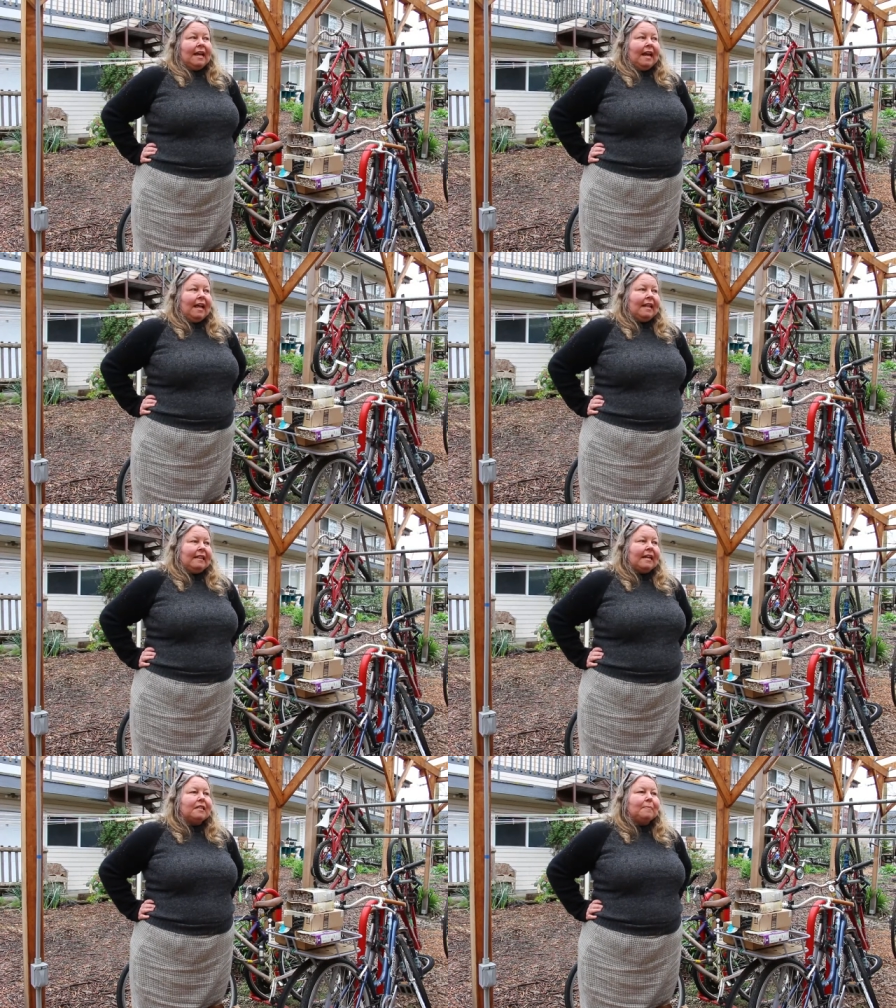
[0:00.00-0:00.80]
And
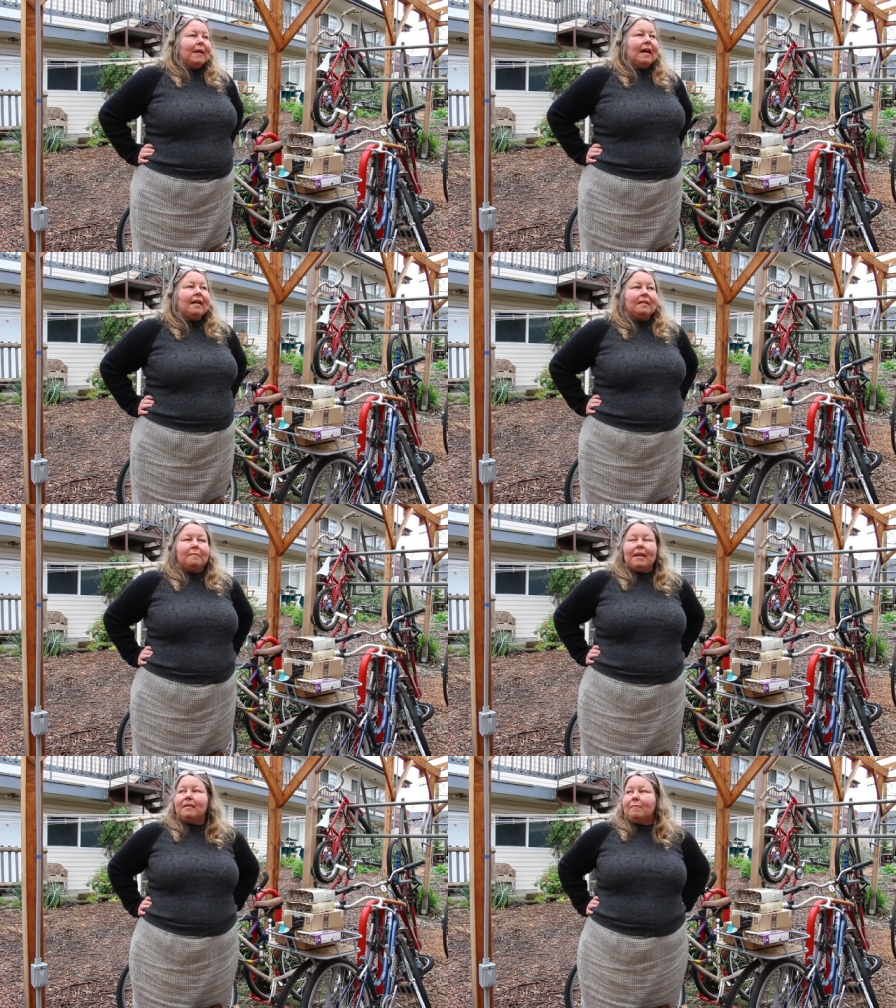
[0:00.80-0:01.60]
that's because
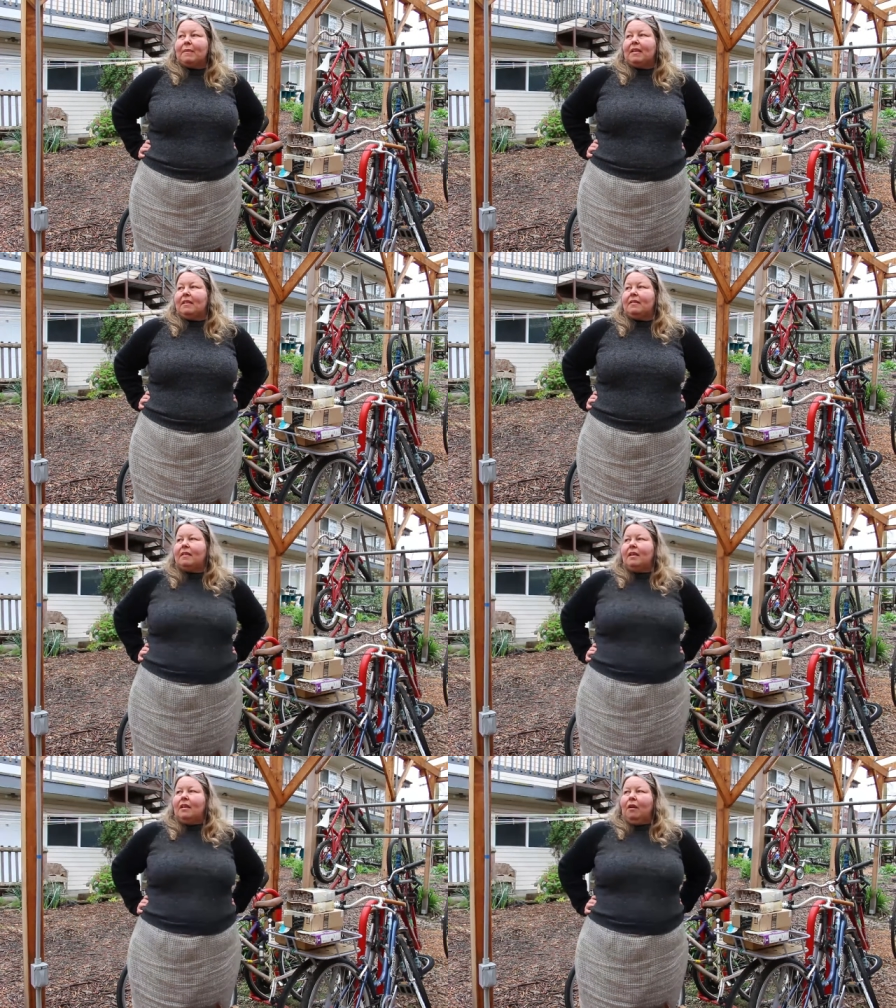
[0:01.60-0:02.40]
mason bees
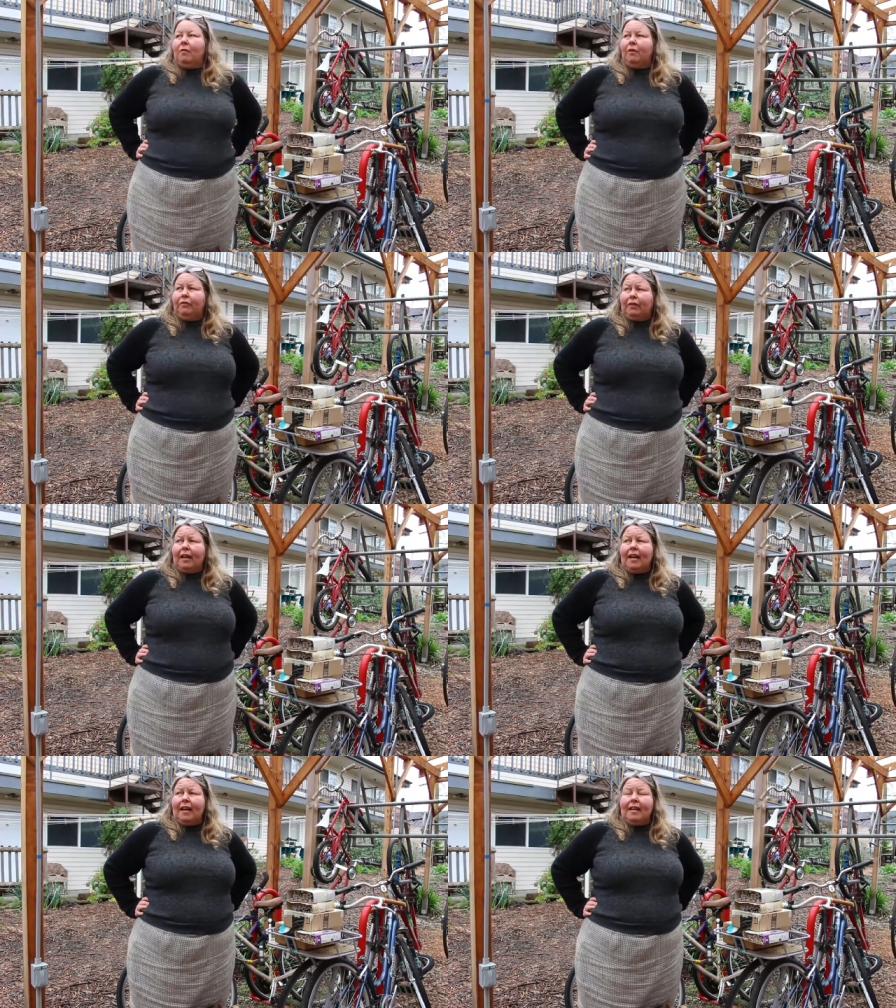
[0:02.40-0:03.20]
will
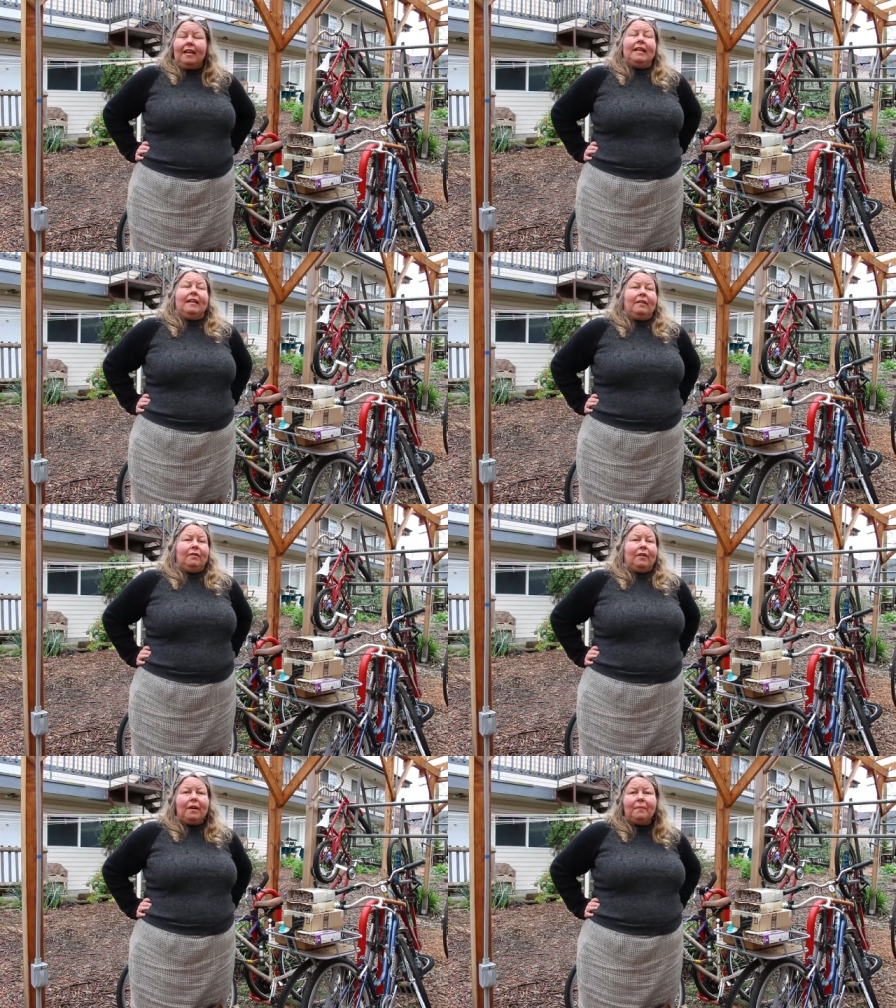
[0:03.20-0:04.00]
fly in
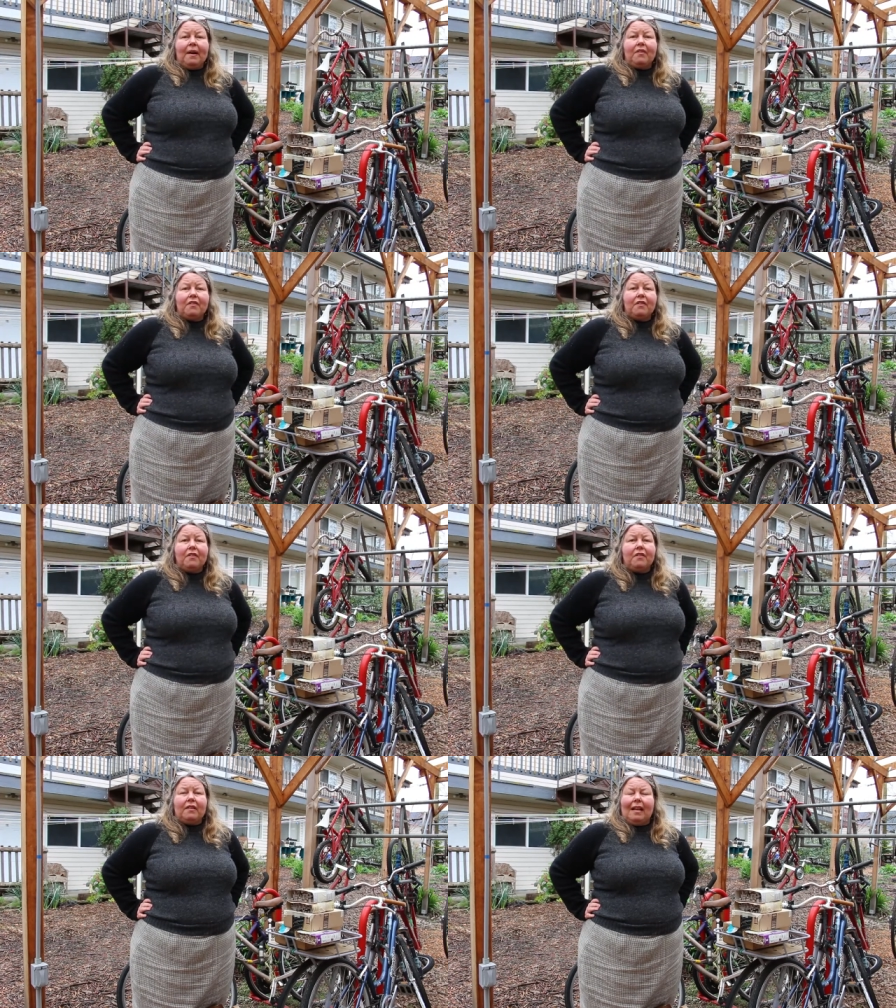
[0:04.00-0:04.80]
gray
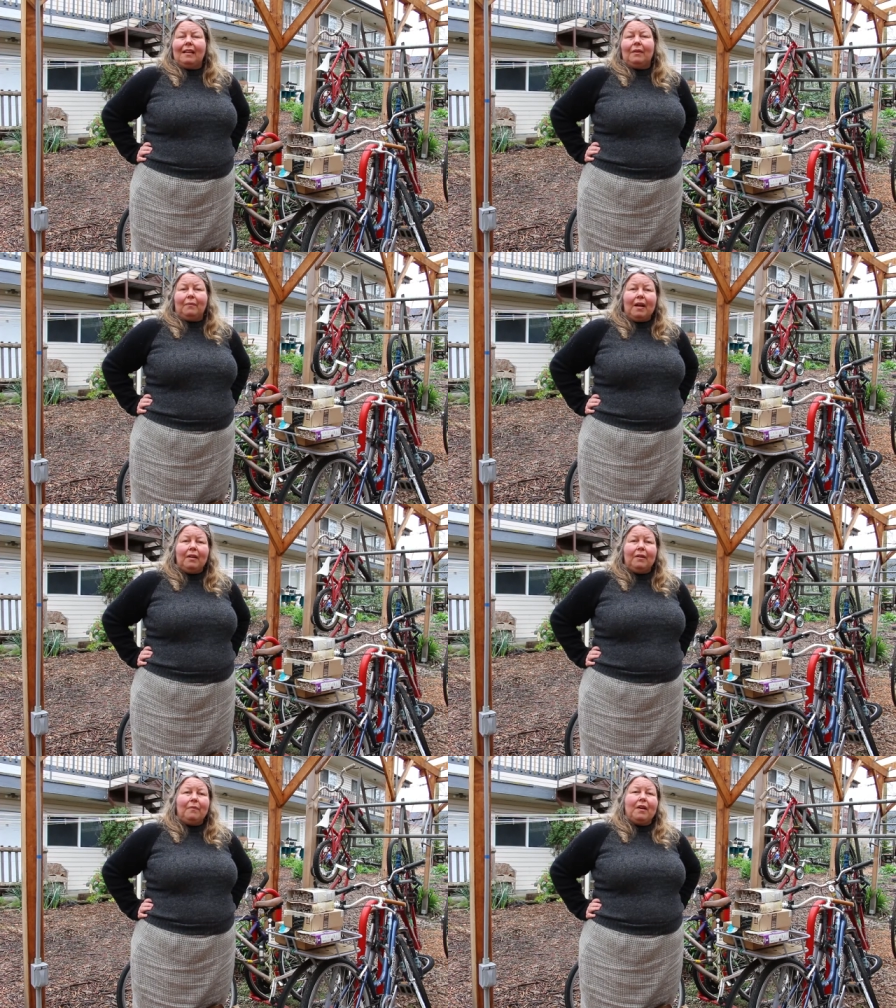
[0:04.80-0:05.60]
weather, lightly
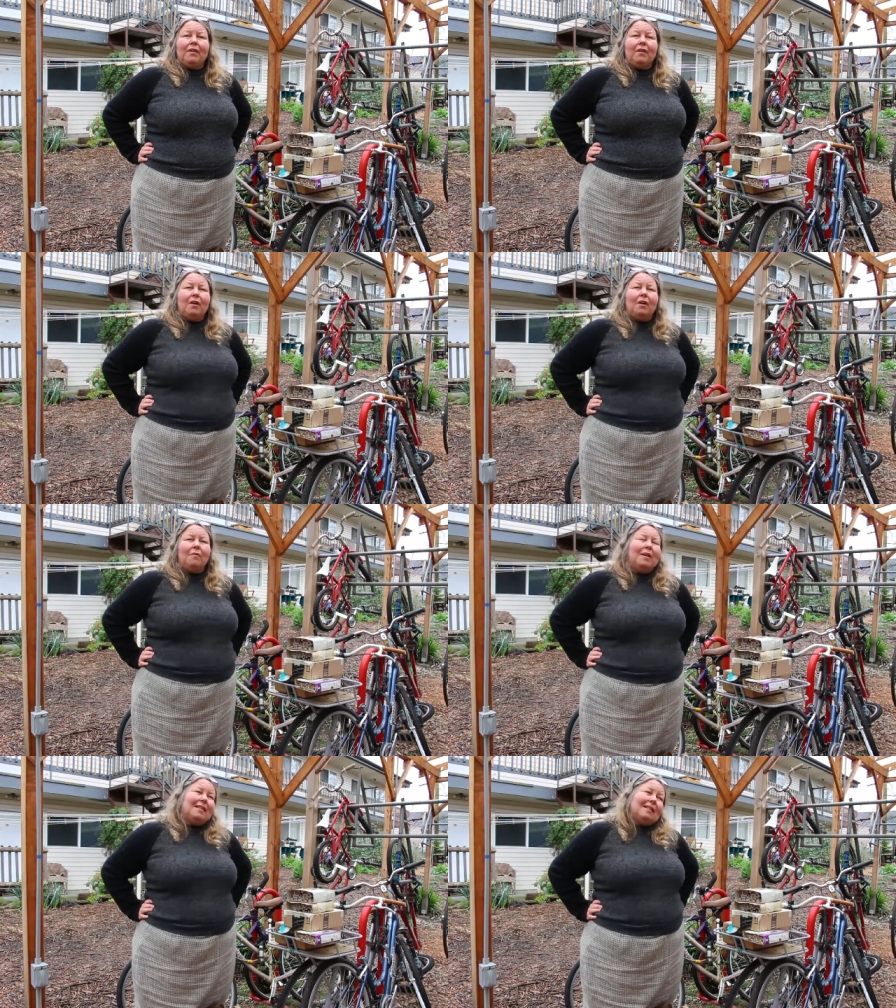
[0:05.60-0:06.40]
rainy weather,
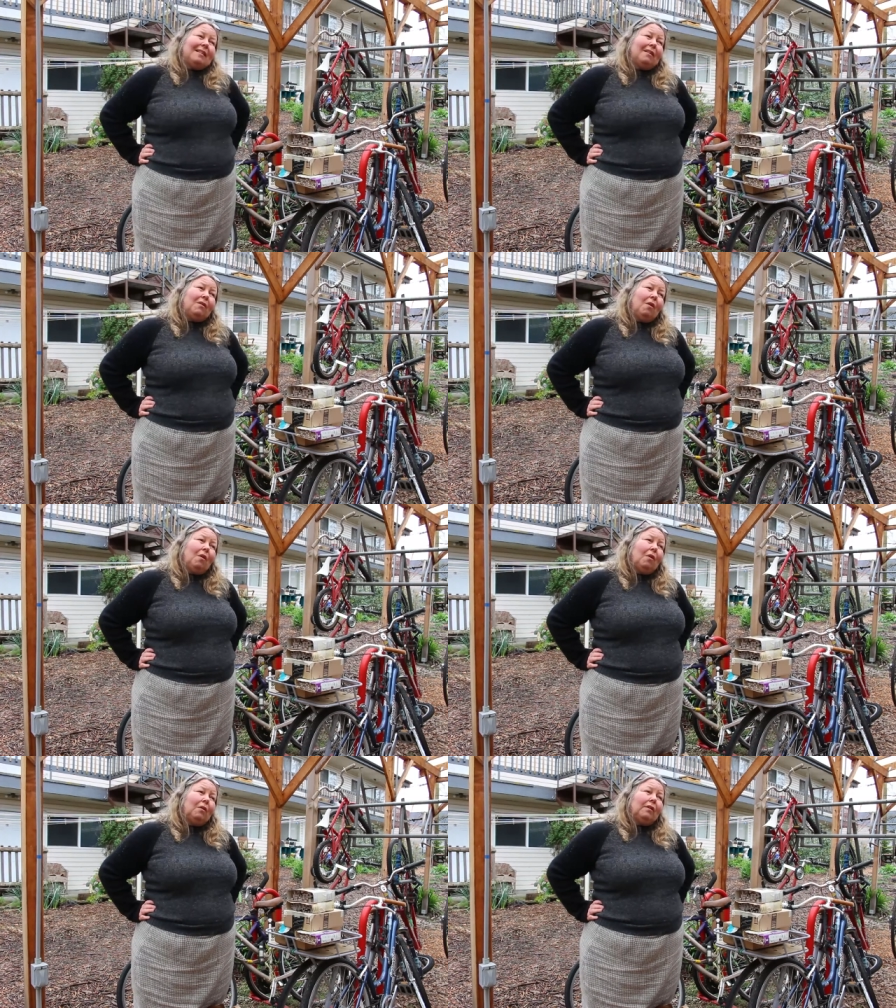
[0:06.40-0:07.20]
when it's a little
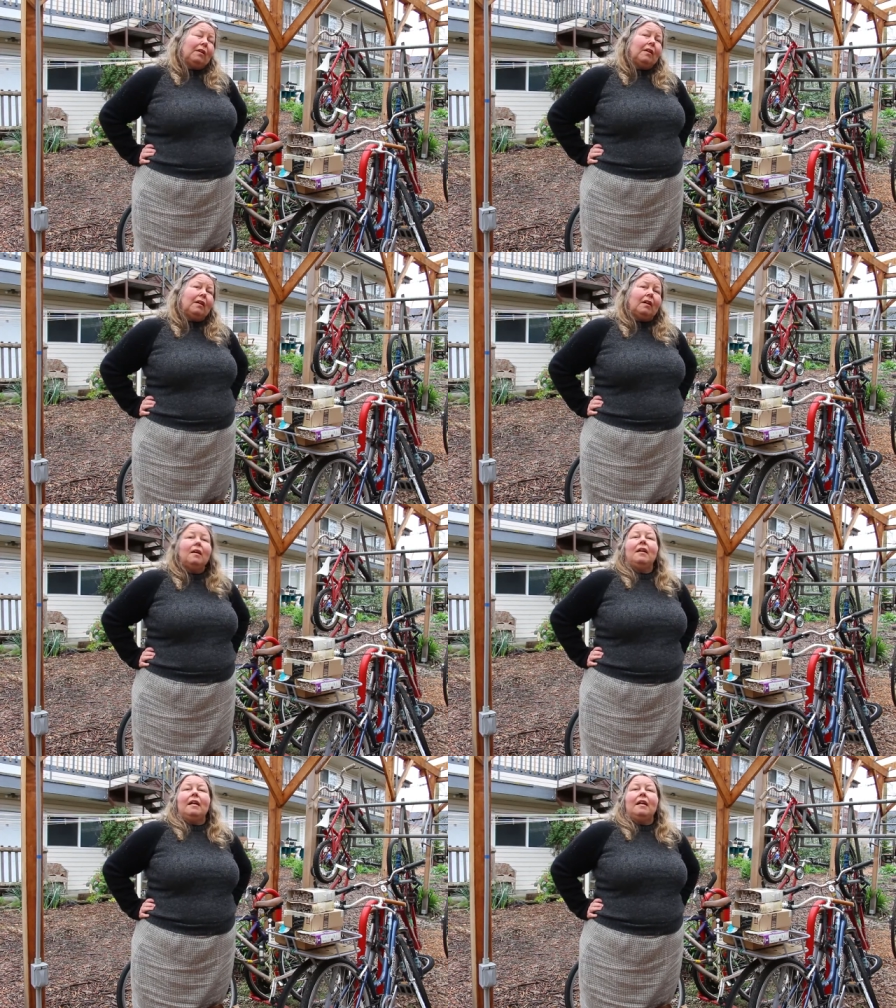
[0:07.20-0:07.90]
colder.